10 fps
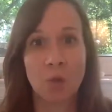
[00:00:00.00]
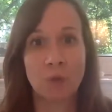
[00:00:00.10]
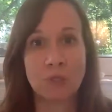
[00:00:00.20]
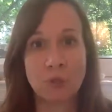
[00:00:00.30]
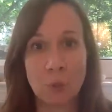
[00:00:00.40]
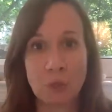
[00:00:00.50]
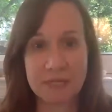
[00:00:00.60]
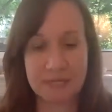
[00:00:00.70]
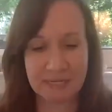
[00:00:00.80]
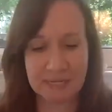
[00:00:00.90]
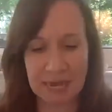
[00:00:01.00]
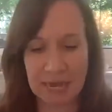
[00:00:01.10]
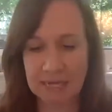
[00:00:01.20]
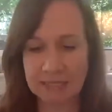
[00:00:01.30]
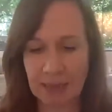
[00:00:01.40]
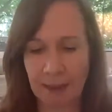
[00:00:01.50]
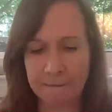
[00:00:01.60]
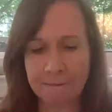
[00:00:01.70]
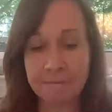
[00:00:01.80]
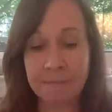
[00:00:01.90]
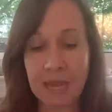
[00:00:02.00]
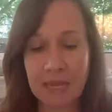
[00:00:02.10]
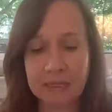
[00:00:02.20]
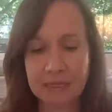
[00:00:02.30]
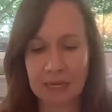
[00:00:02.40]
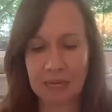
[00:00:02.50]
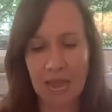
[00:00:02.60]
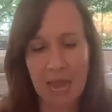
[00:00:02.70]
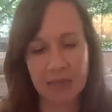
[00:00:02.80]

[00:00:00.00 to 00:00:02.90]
restores the skin. It's amazing.